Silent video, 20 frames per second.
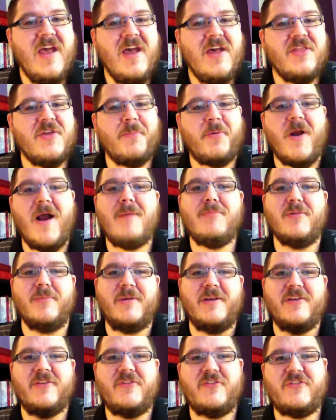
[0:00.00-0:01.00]
The problem
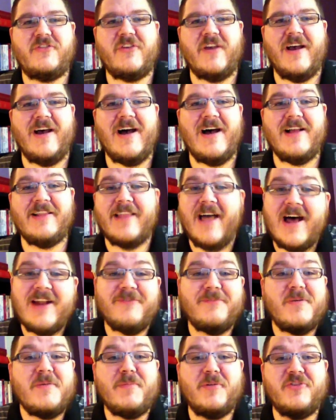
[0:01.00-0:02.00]
is a lot
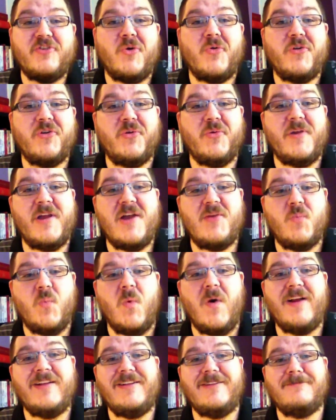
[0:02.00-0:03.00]
of people don't agree on
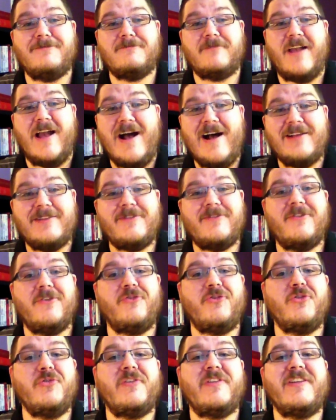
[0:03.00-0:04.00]
what
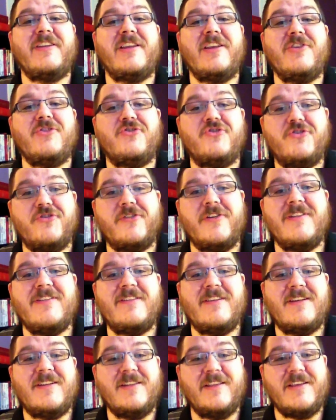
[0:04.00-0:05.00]
constitutes an
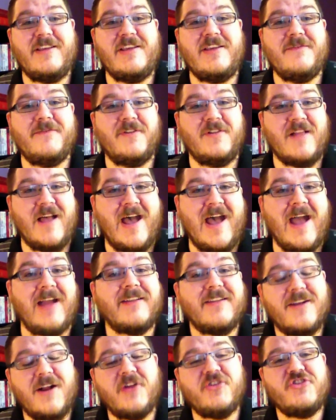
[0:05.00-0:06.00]
intrinsically evil
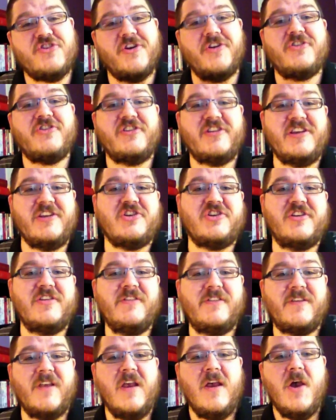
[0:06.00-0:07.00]
act. And our church
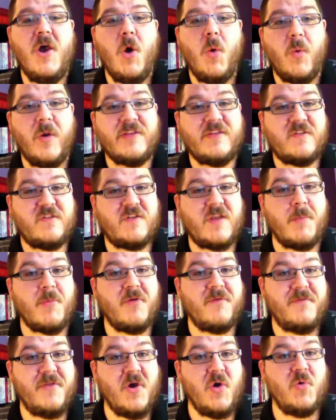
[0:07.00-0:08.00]
teaches what some
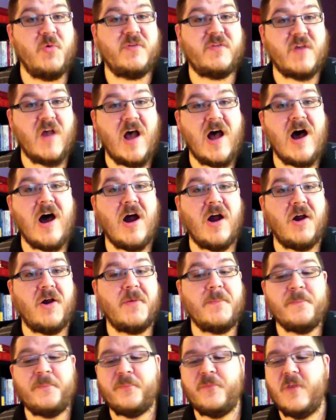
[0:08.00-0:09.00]
of those
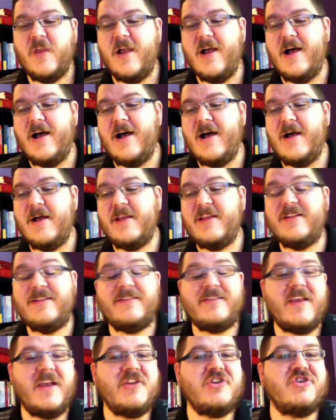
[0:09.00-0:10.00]
are.
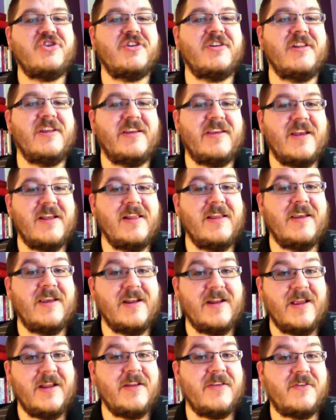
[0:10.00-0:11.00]
Intentionally killing
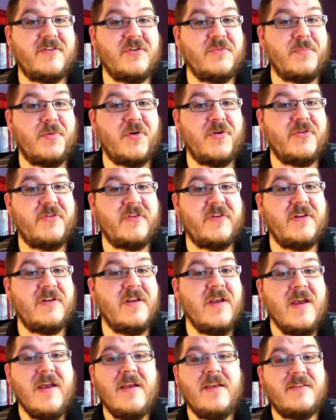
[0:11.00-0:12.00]
an innocent
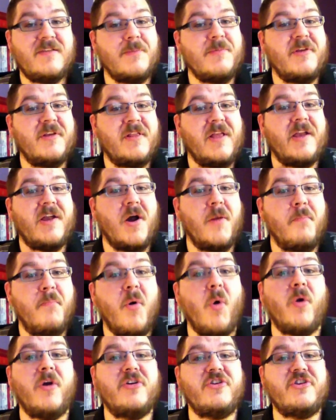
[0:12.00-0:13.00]
person, something like
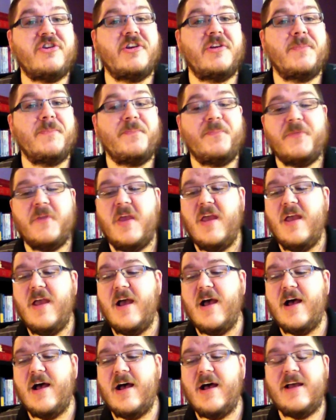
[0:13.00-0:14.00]
abortion,
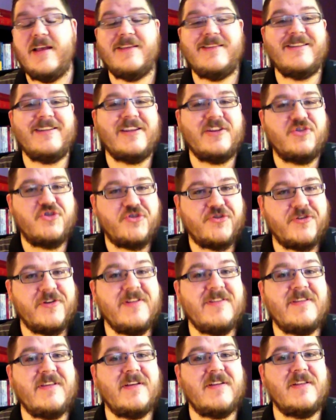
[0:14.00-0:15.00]
is an
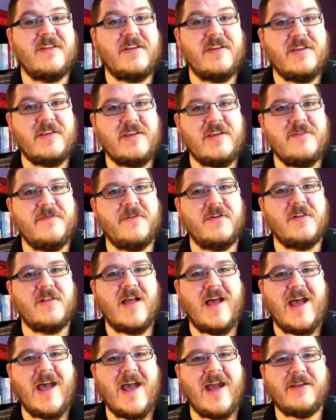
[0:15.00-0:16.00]
intrinsically evil
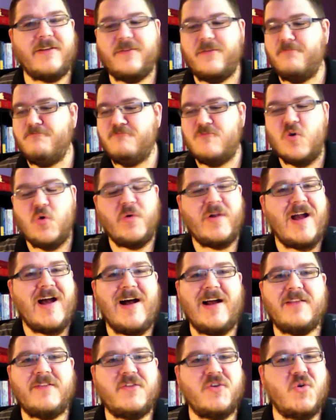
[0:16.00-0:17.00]
act. No
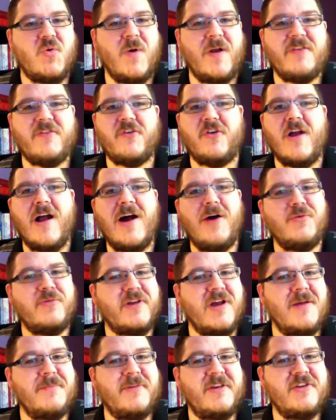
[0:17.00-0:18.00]
consequence or
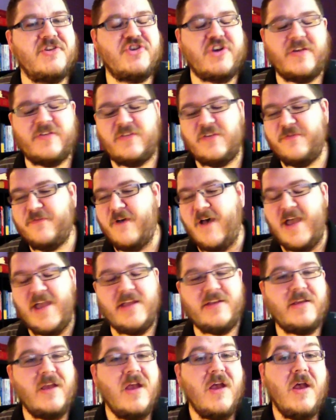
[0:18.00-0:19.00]
outcome can justify
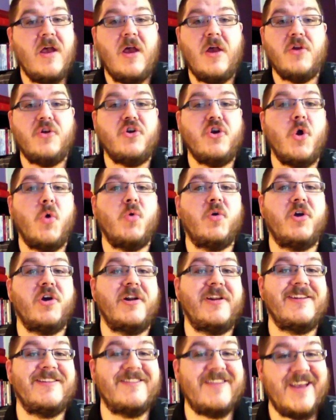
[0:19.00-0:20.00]
it. No
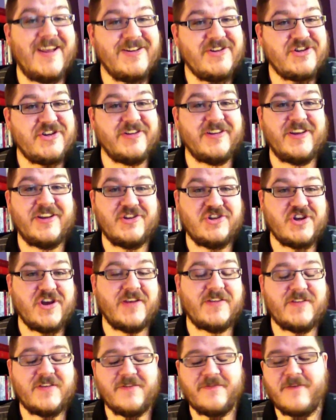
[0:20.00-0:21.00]
good intention can
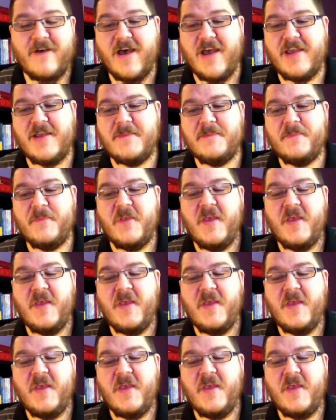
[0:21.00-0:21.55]
justify it.